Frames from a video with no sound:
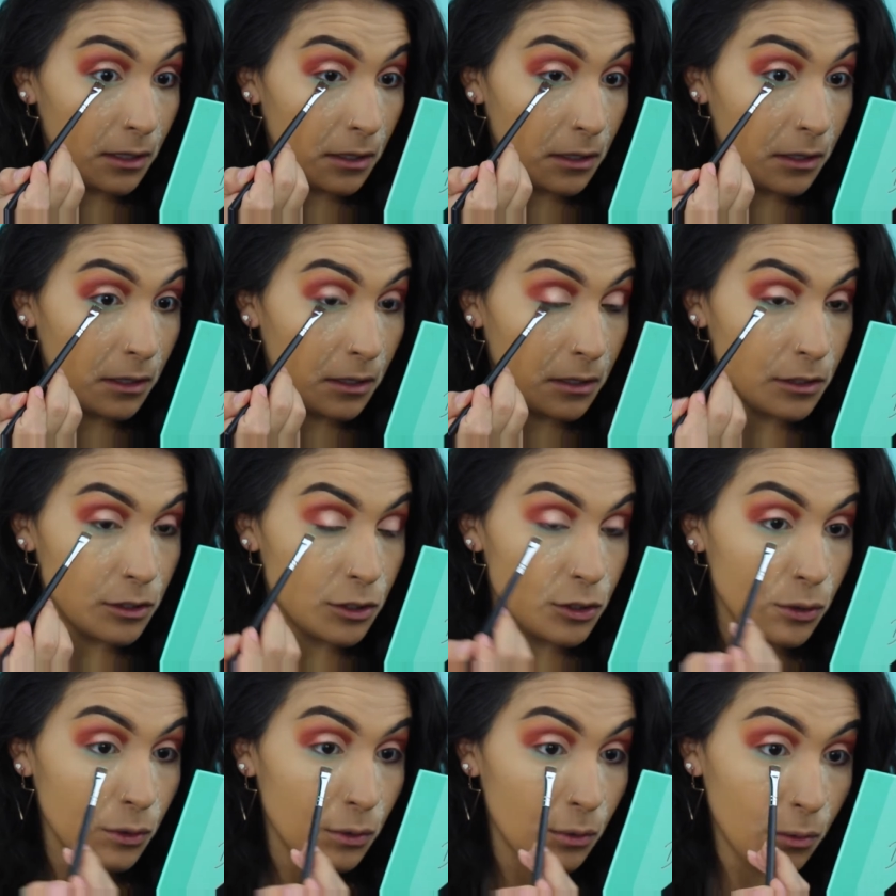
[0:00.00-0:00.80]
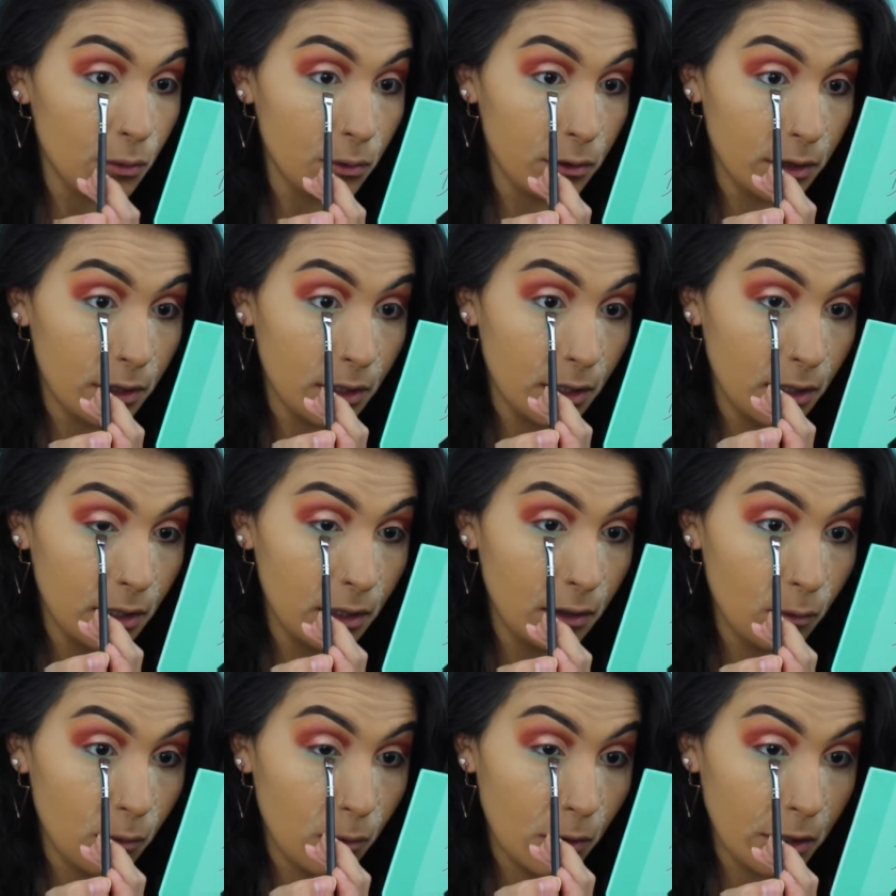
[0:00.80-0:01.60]
into
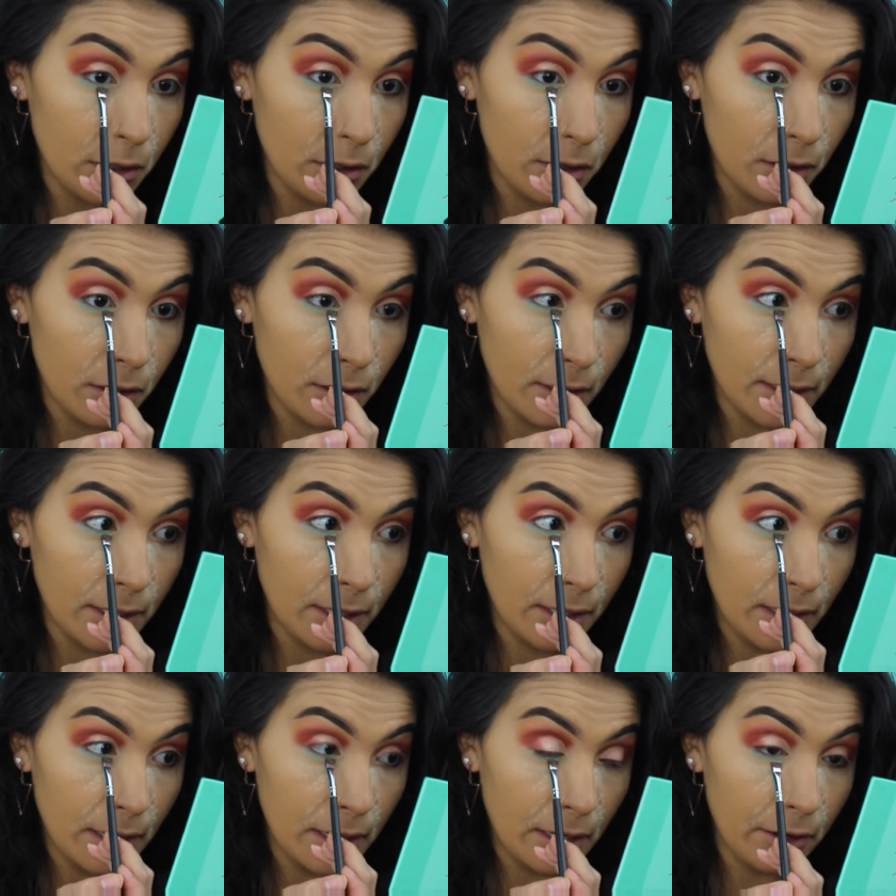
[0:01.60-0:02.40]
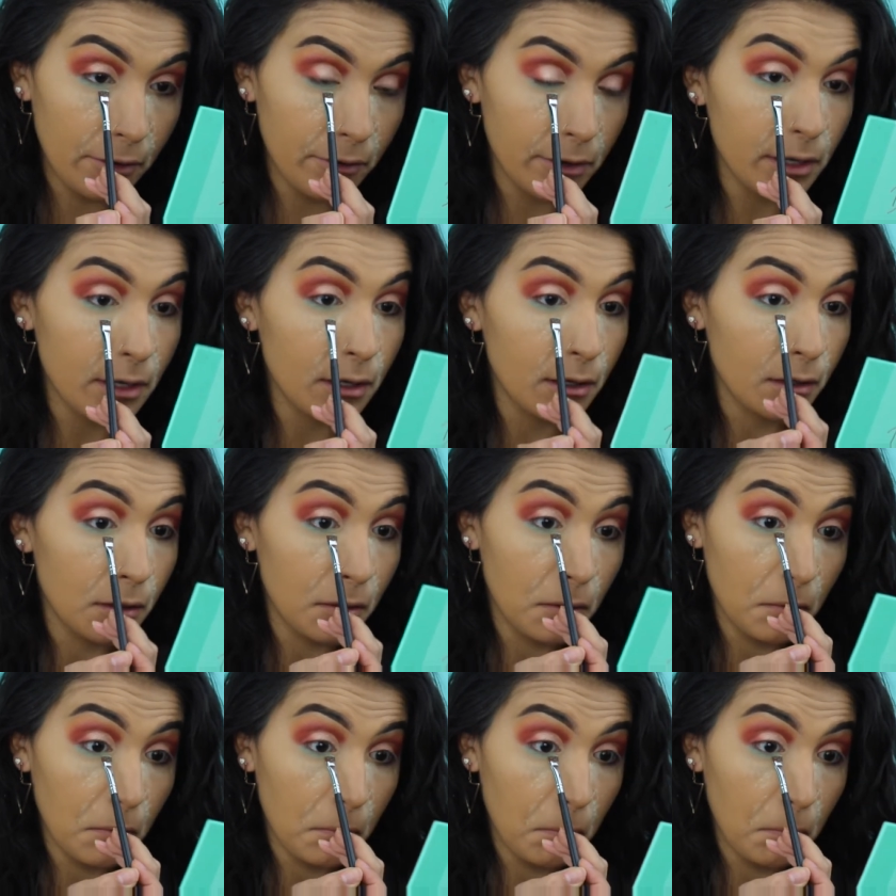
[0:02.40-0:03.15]
the waterline area.